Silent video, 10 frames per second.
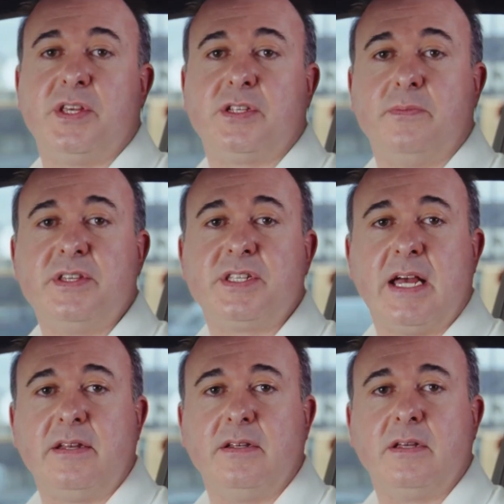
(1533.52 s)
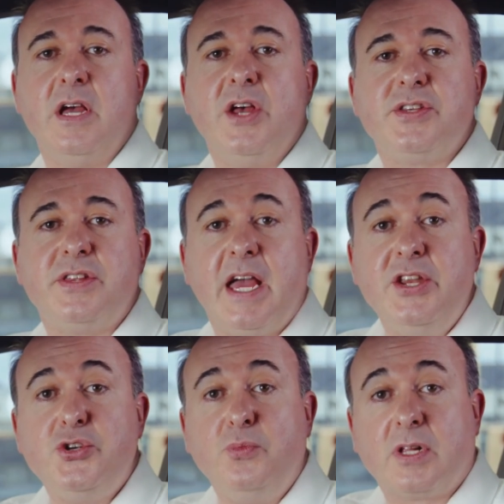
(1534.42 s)
system is standard, so the
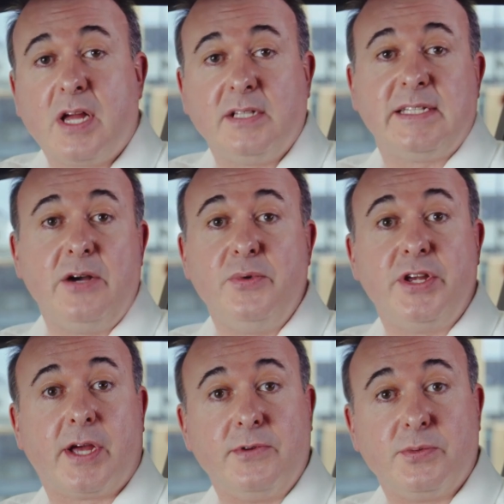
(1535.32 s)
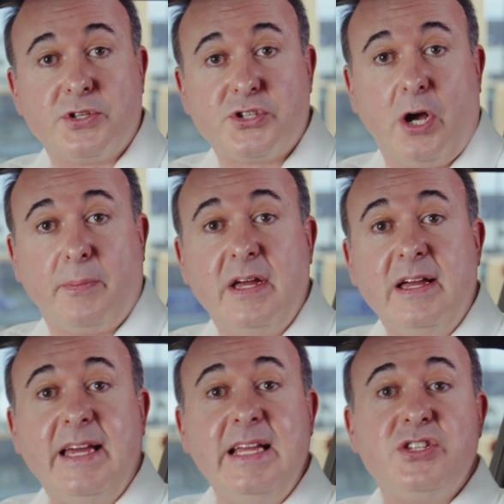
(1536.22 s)
engine will cut out when you come to a stop,
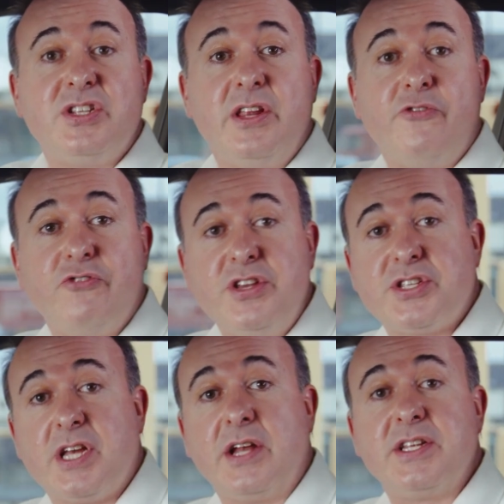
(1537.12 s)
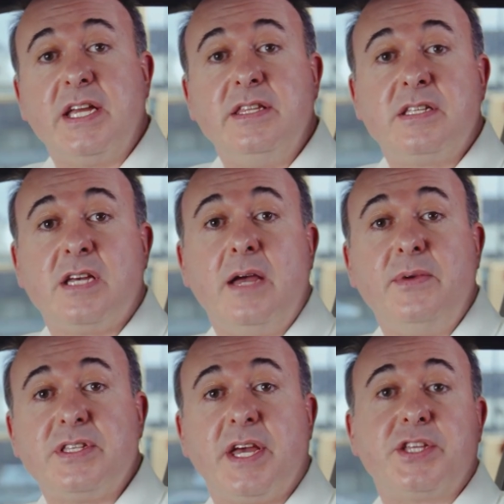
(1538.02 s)
instantly restarting in the time
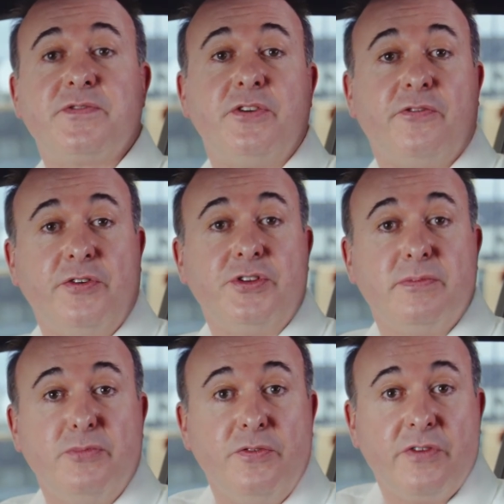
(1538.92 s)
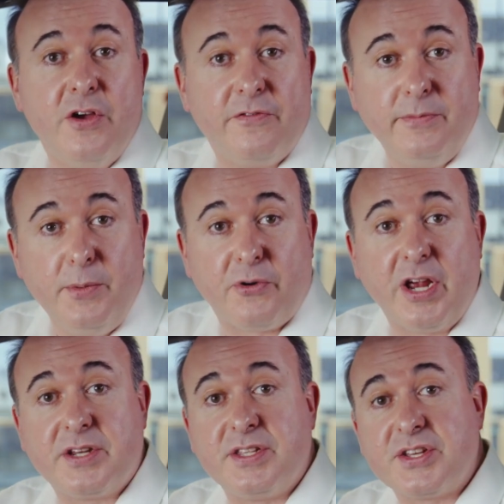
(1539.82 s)
it takes for your foot to move from the
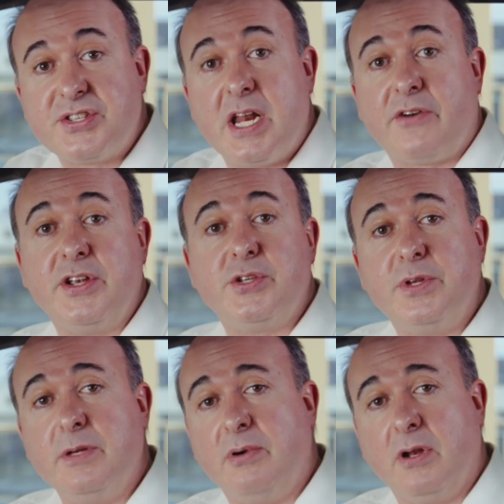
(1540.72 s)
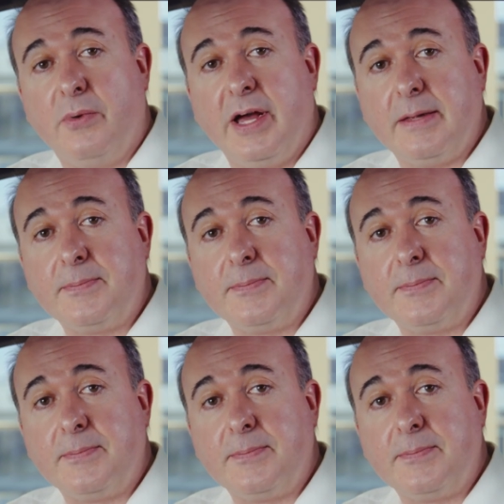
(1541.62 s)
brake to the accelerator when you pull away.